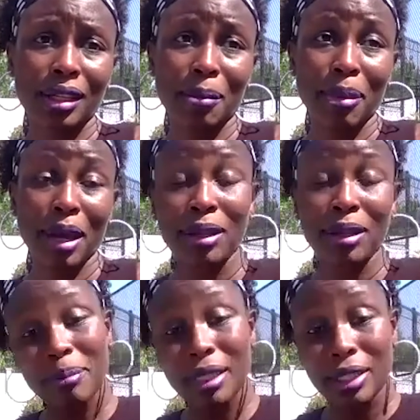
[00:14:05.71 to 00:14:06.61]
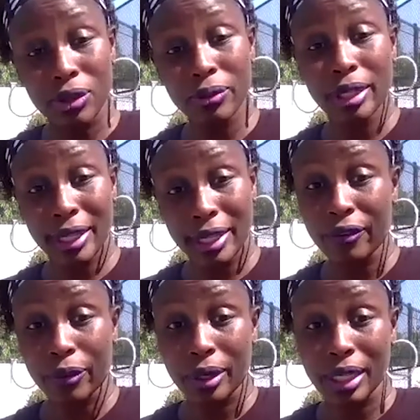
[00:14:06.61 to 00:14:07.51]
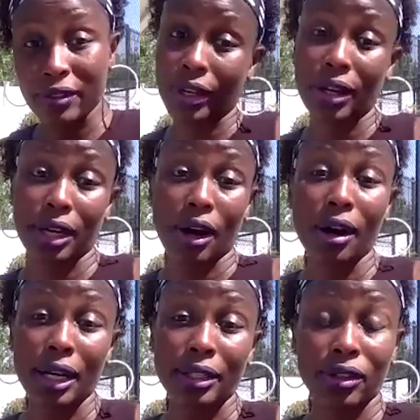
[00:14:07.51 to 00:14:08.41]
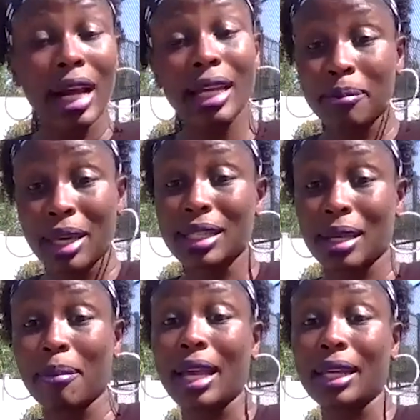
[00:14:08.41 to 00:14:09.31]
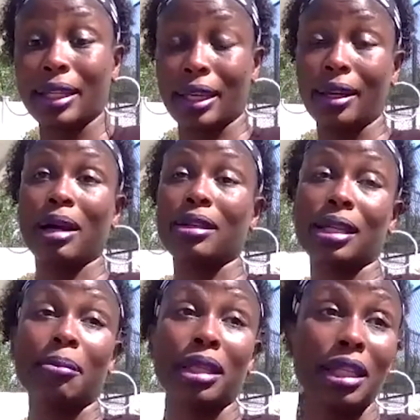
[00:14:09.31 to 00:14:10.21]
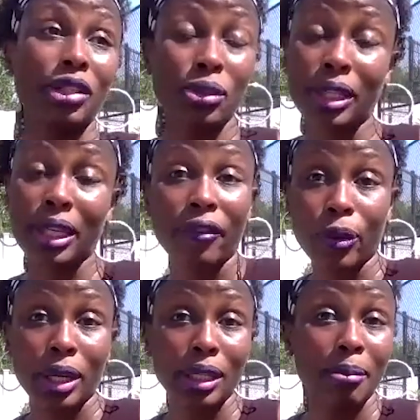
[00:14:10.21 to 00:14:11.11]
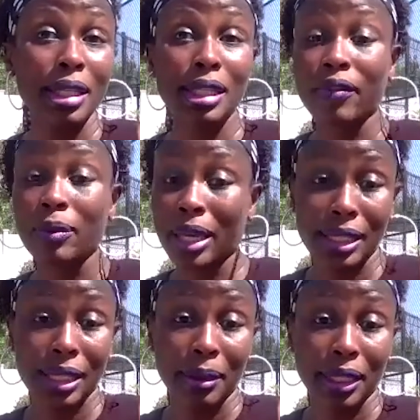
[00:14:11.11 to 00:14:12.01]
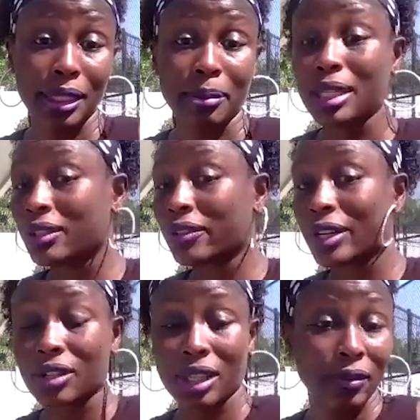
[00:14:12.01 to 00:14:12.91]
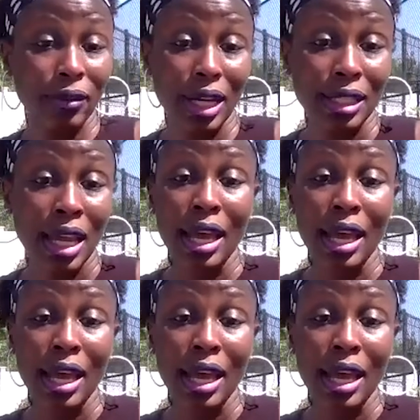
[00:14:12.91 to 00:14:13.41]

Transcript: about something that you care for is very hard trying to make somebody care about something that you care for in the midst of a pandemic in the midst of racial unrest